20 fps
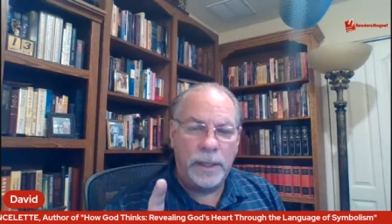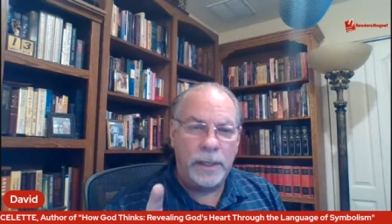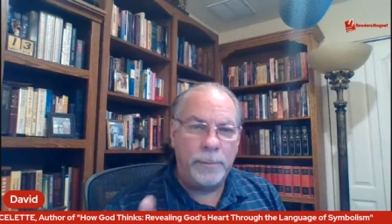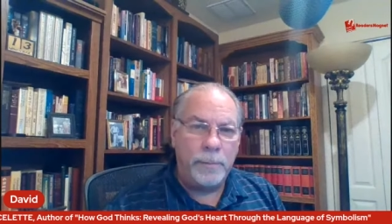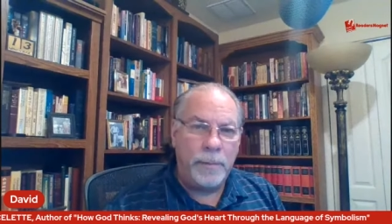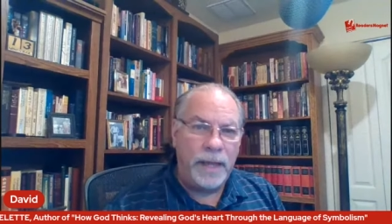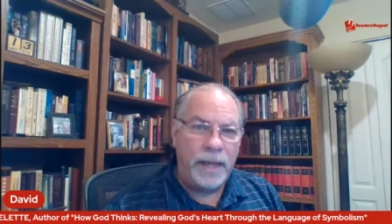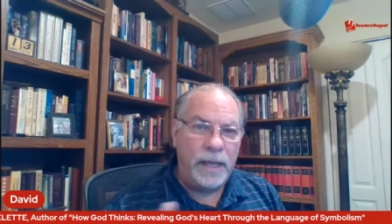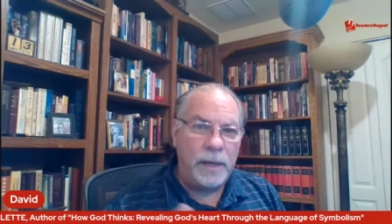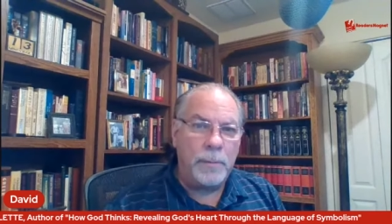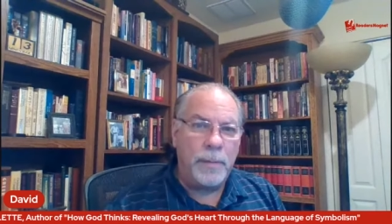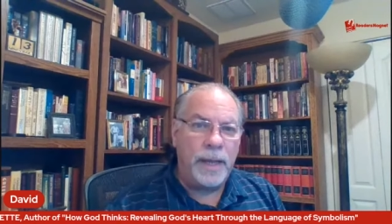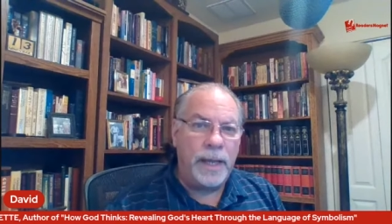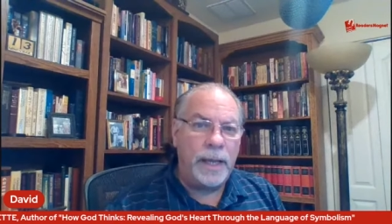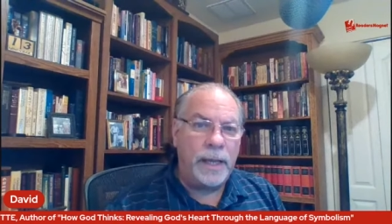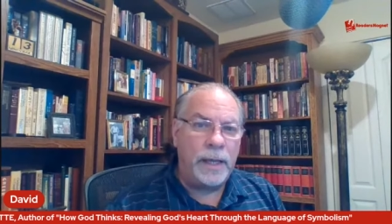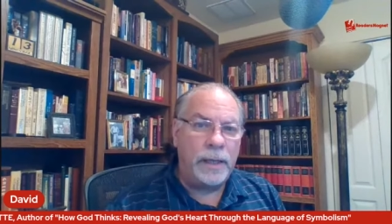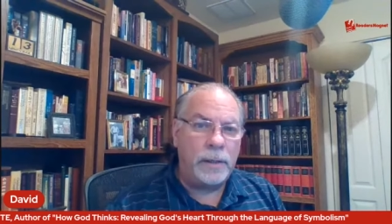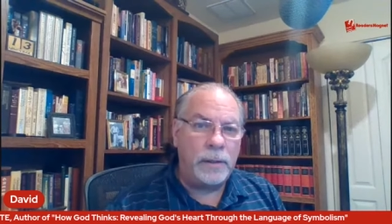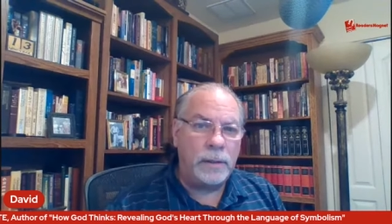He made
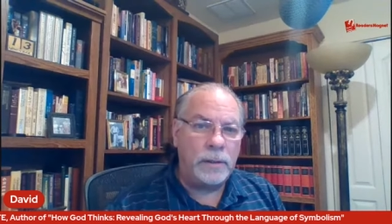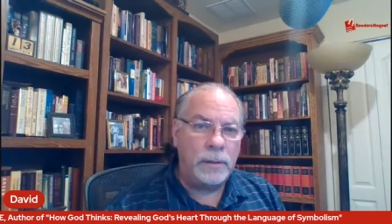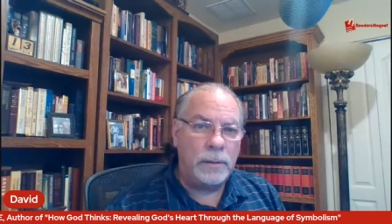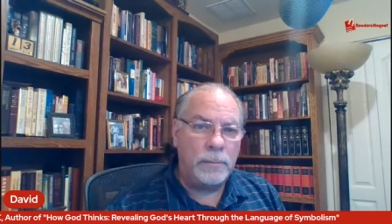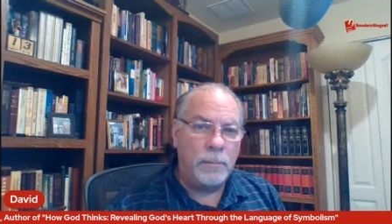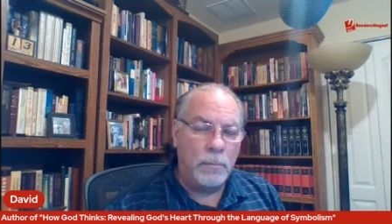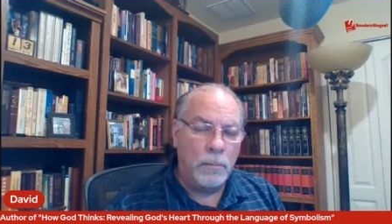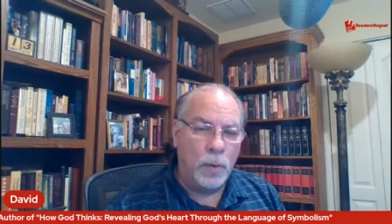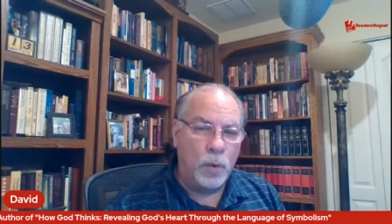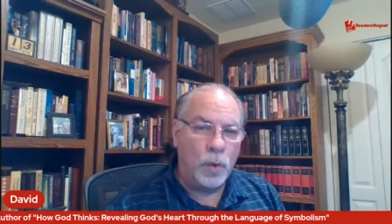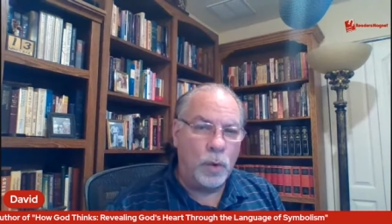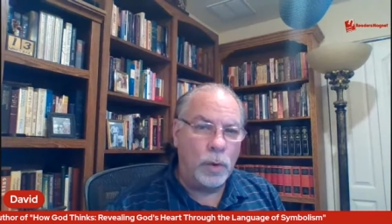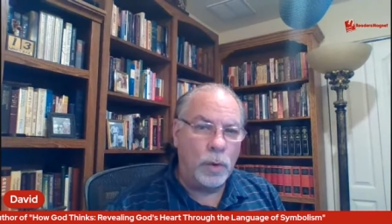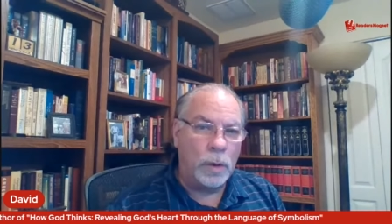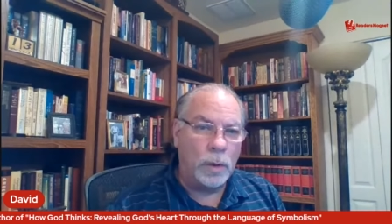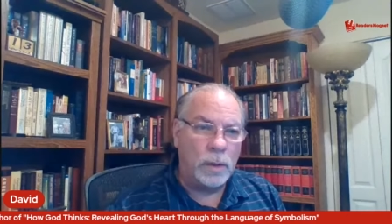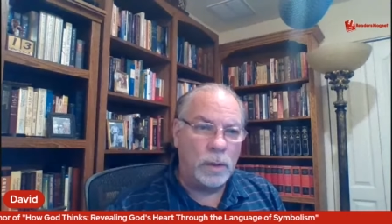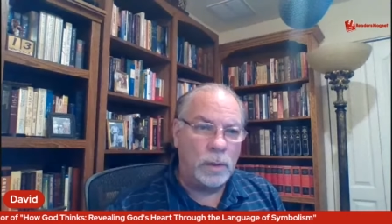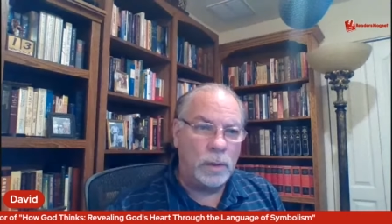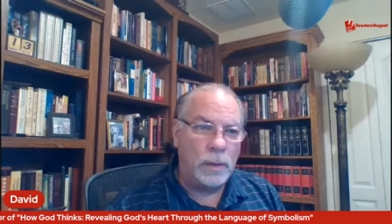man
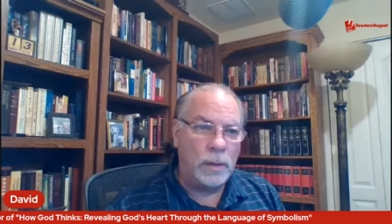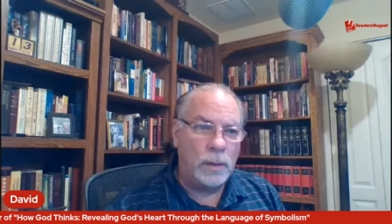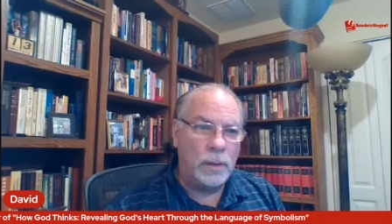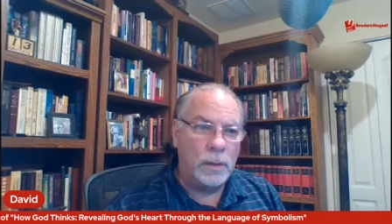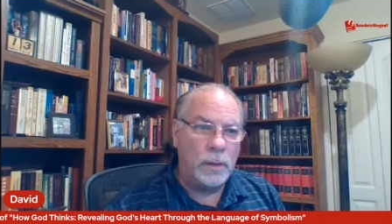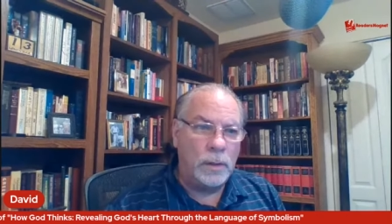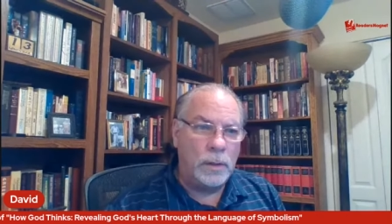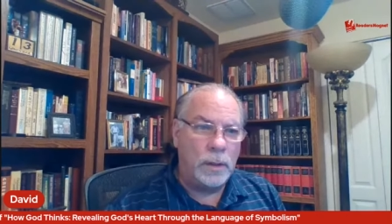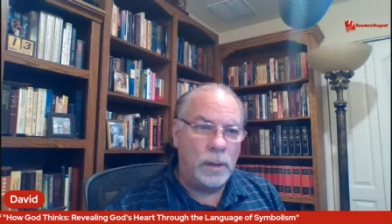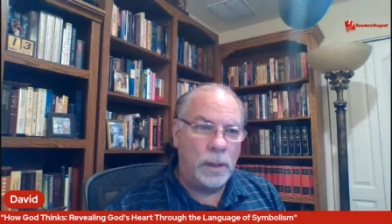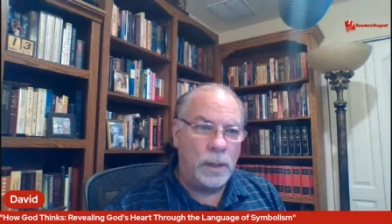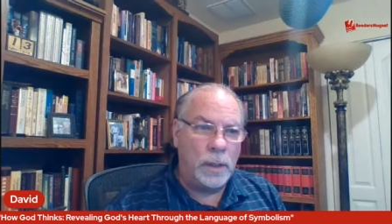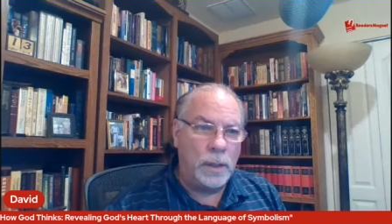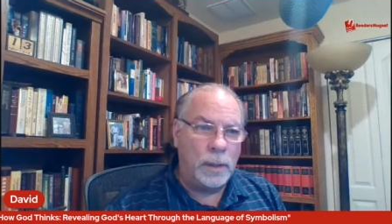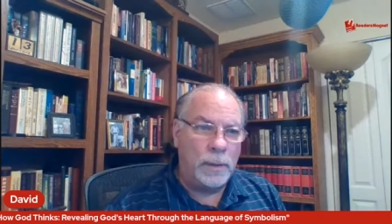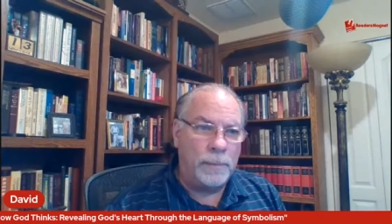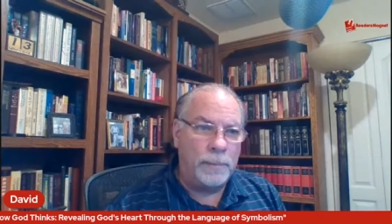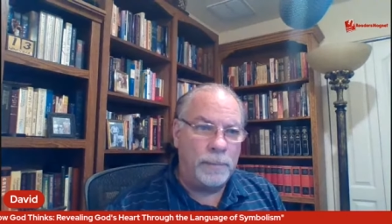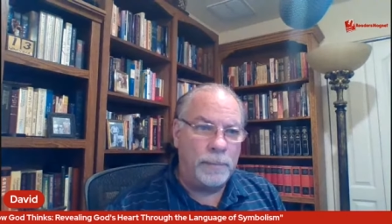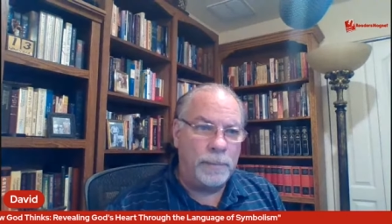more.
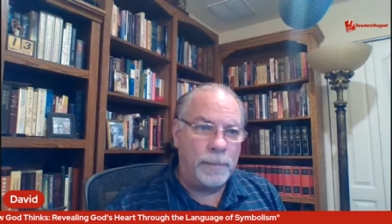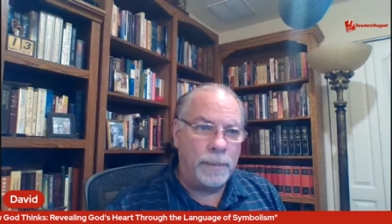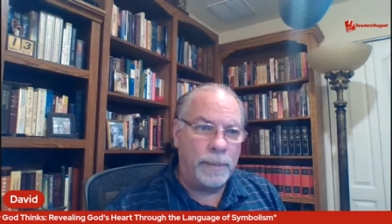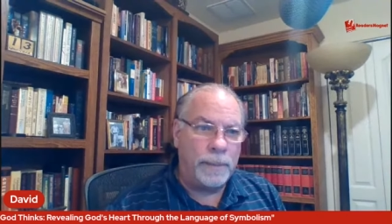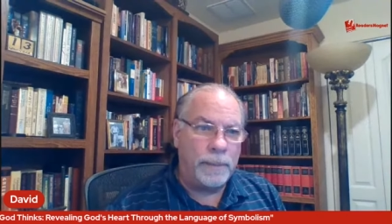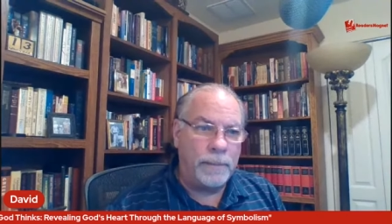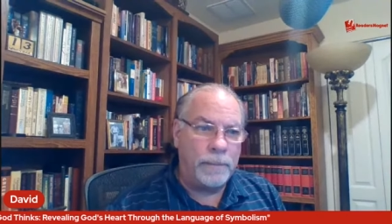Um,